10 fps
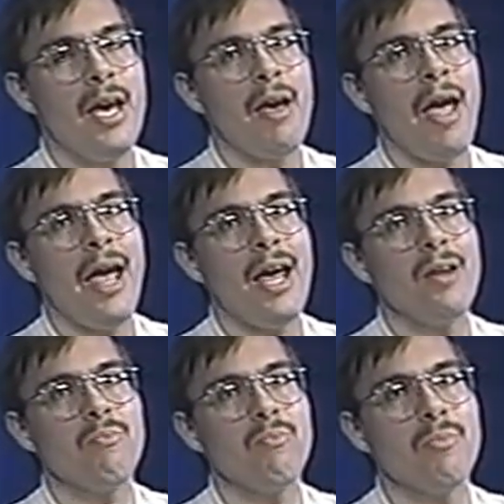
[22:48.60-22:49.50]

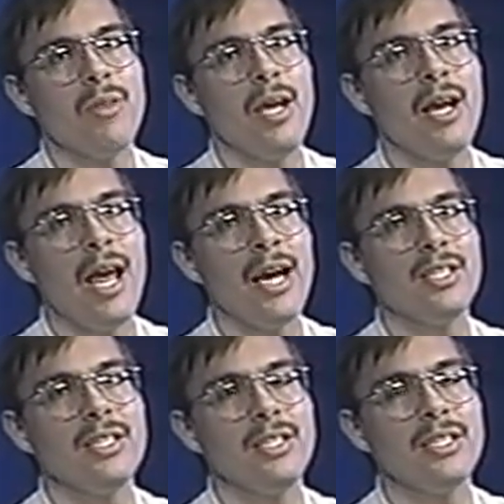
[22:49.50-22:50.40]
had
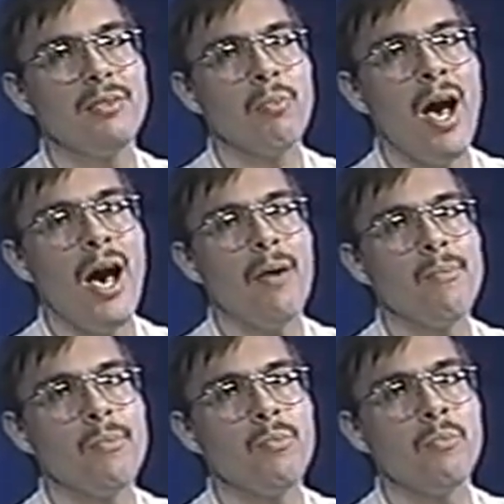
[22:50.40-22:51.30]
actually
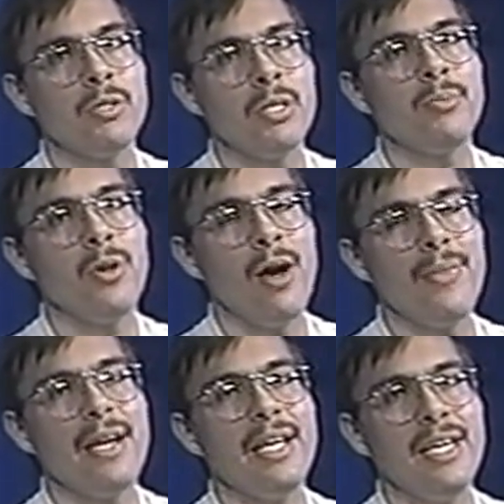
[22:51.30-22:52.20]
was some
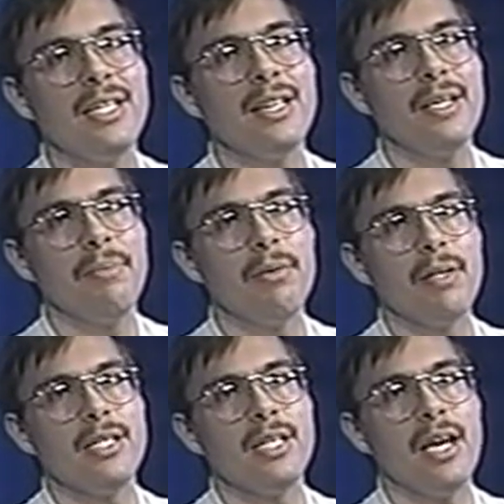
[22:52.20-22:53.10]
talk that he had
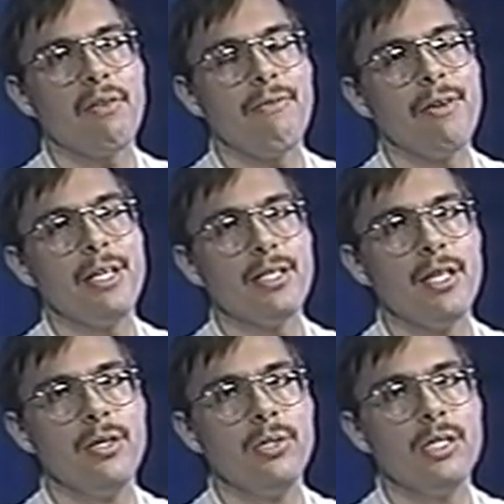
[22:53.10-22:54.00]
deliberately
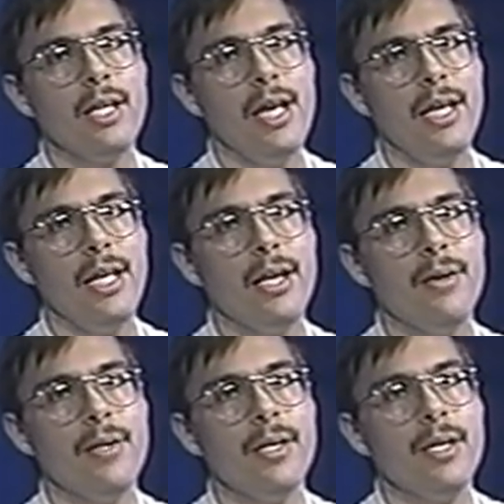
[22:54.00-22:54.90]
sacrificed the
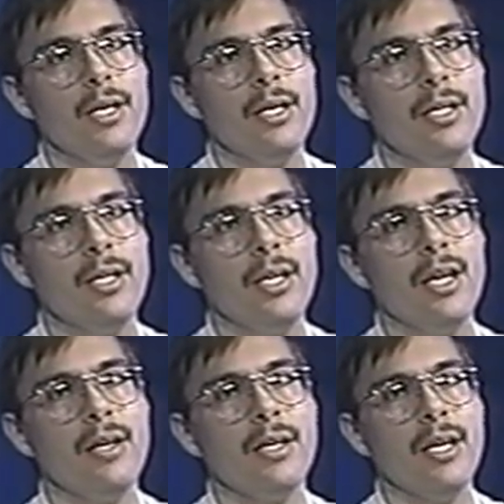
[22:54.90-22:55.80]
Lusitania to
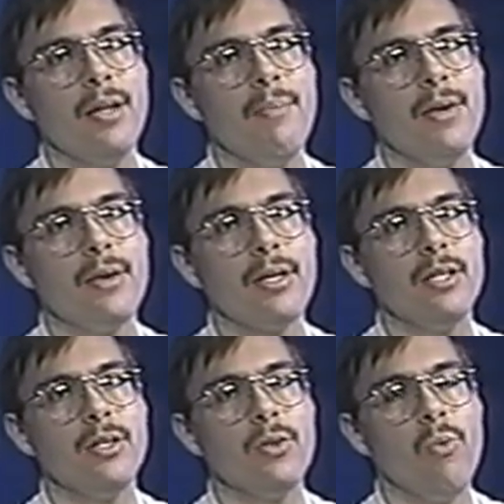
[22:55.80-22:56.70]
get
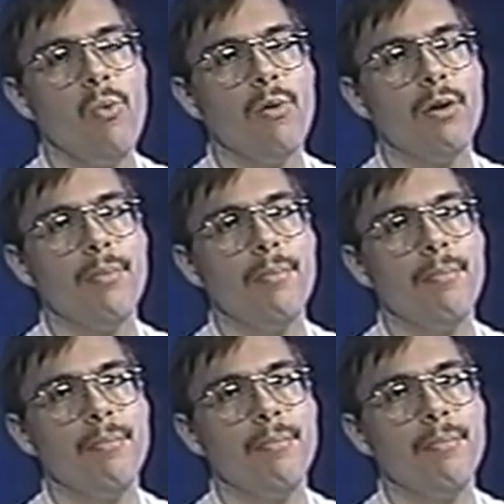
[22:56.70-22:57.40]
America into the war.